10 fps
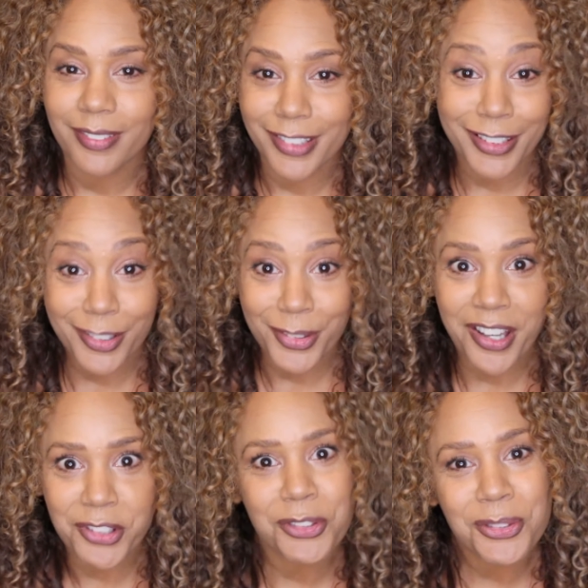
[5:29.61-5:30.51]
That's like what
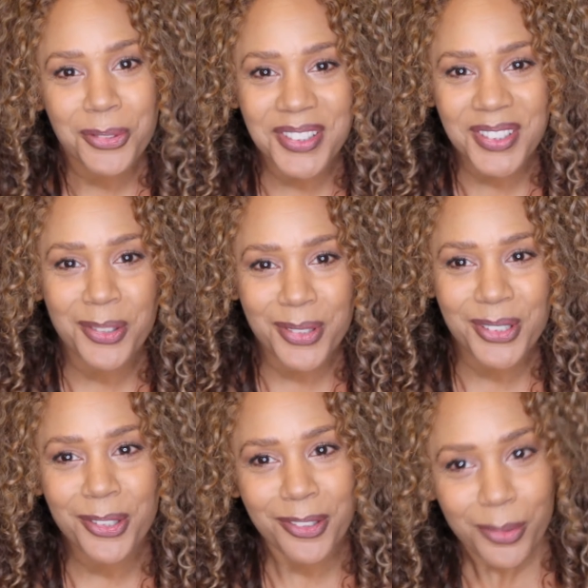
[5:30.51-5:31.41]
actors always say to
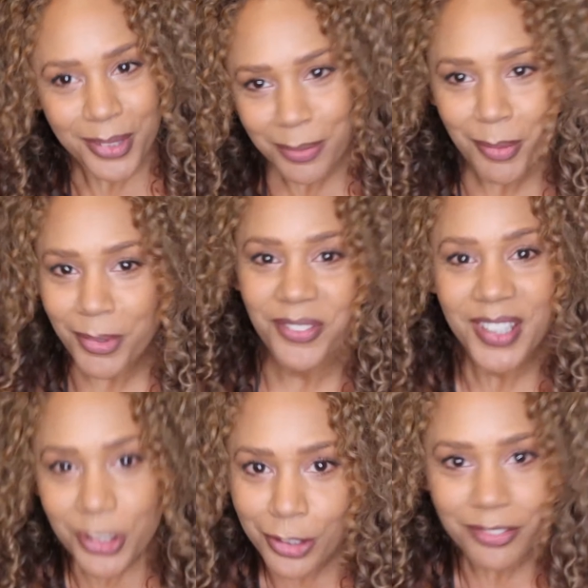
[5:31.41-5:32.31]
each other, like, what's my
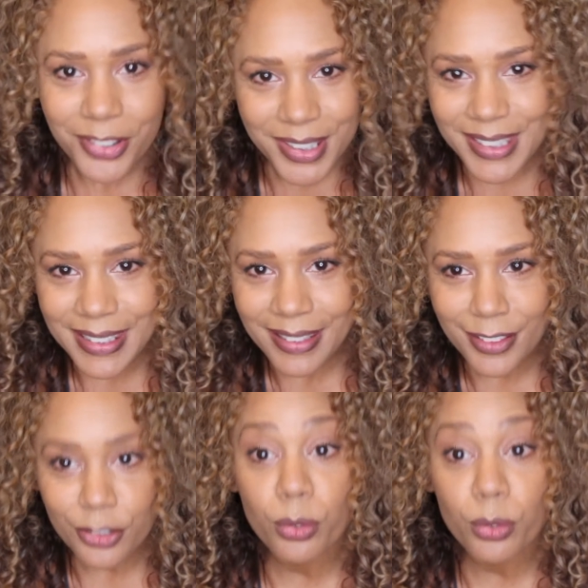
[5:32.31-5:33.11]
motivation for this scene?